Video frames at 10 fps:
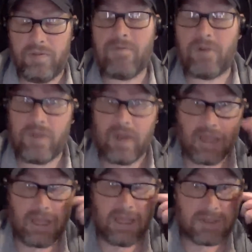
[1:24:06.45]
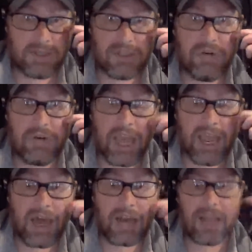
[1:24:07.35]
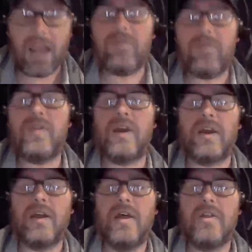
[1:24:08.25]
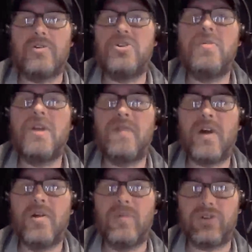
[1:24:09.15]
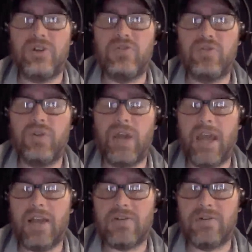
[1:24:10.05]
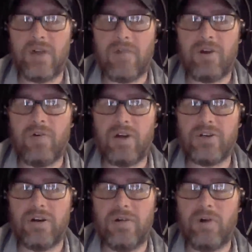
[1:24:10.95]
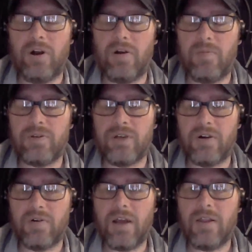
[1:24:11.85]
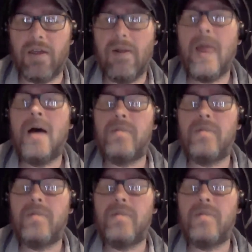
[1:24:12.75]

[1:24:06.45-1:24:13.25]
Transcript: everything is too chaotic. Everything, there's too many variables to truly answer every question 100% correctly.